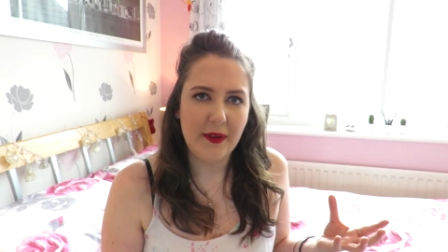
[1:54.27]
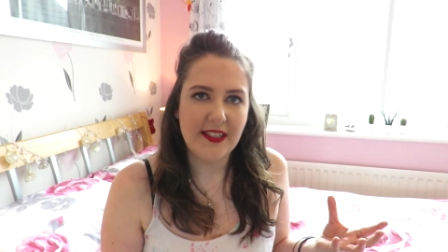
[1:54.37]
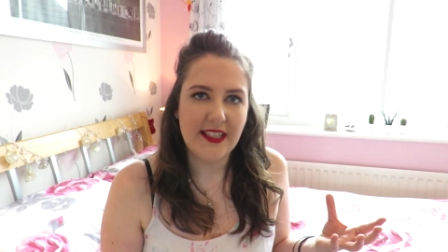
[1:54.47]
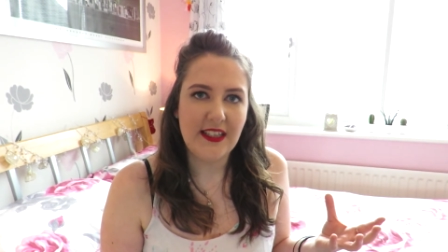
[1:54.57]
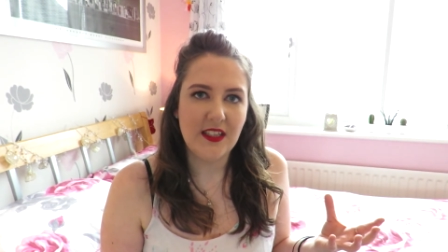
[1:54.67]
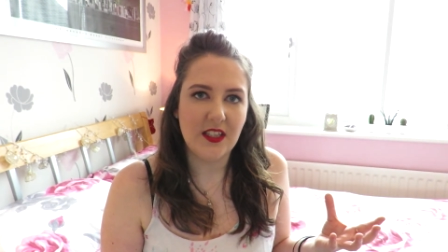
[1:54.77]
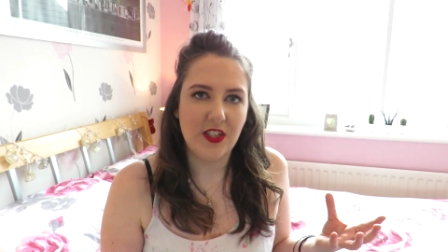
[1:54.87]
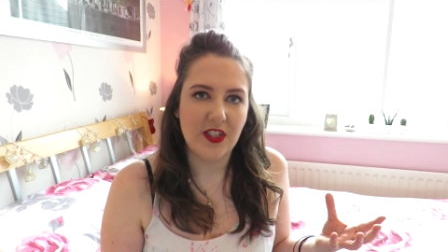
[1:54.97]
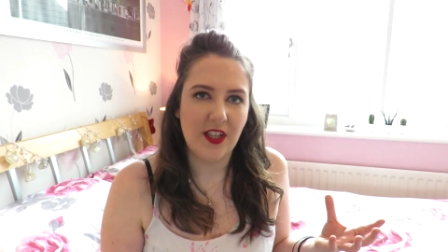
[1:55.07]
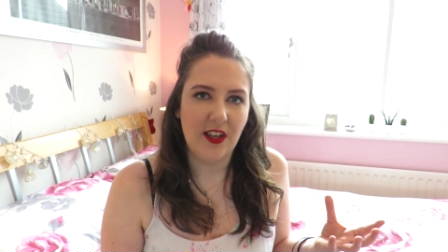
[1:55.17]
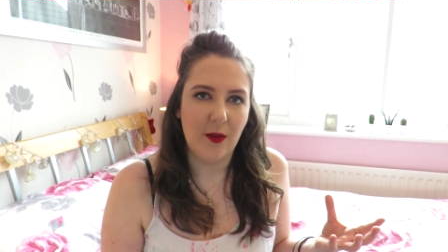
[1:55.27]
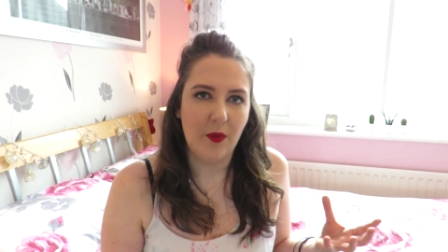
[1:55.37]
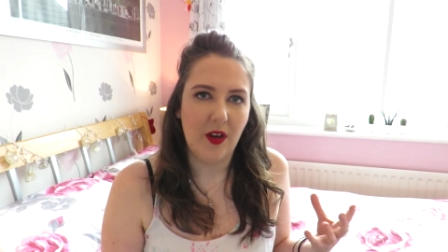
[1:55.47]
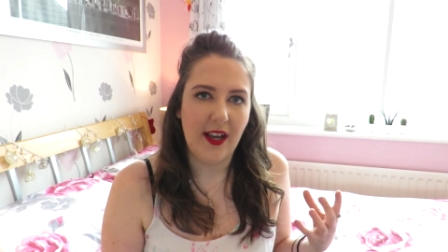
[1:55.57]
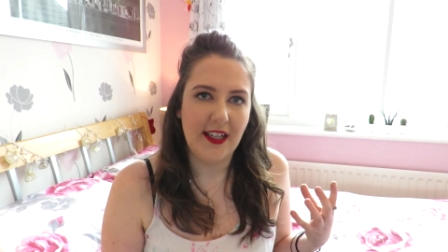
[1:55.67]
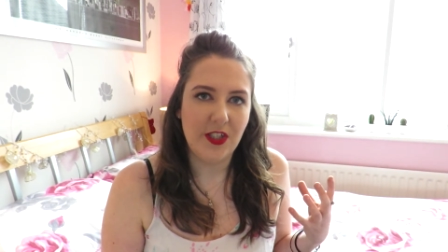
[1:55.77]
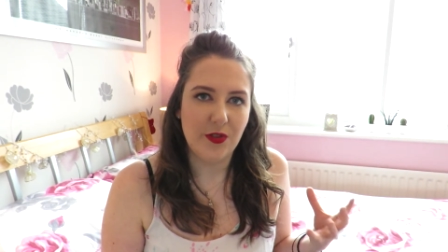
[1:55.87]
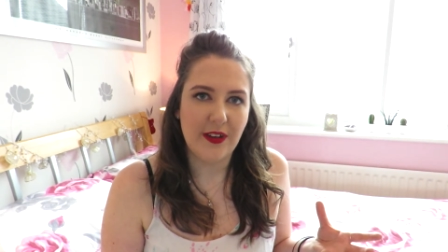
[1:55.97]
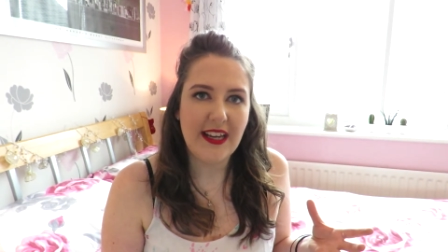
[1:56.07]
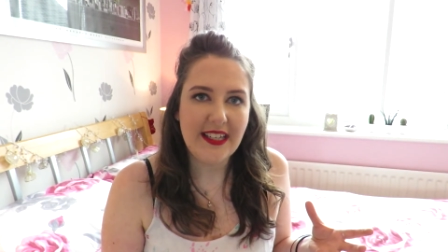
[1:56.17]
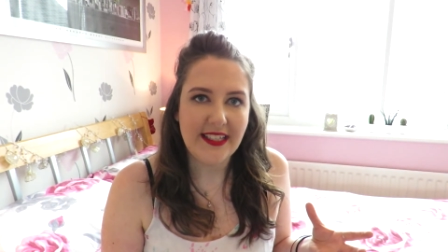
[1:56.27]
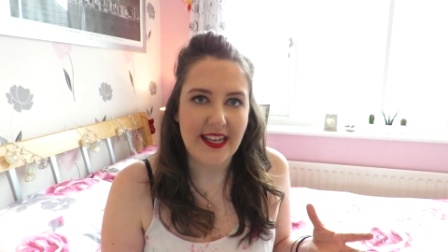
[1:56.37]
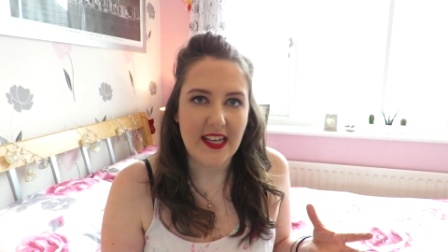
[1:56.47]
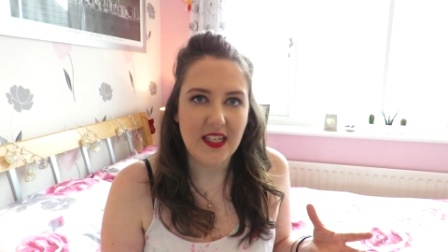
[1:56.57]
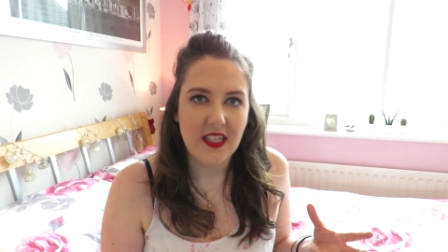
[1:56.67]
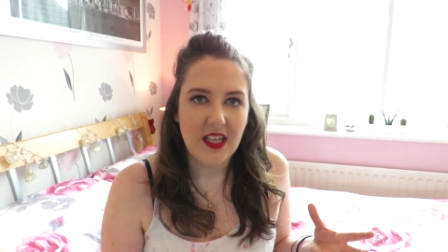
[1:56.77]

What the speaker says: My skin's just a lot more hydrated.